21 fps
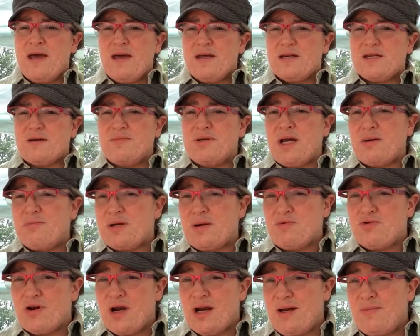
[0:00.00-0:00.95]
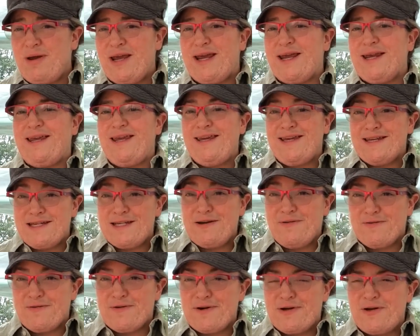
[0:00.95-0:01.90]
sometimes I'm trying to make it easy
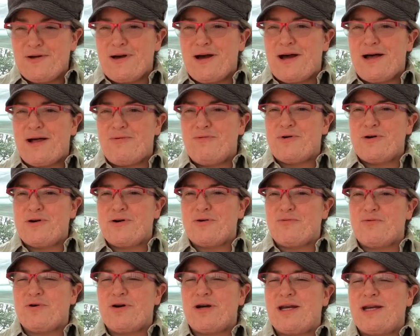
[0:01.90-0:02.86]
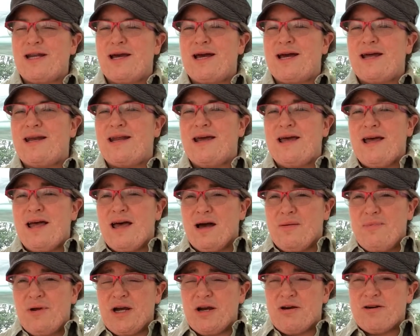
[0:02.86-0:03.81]
for you all when you're working on
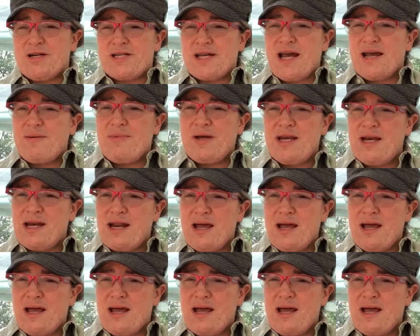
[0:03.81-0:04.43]
a bigger assignment,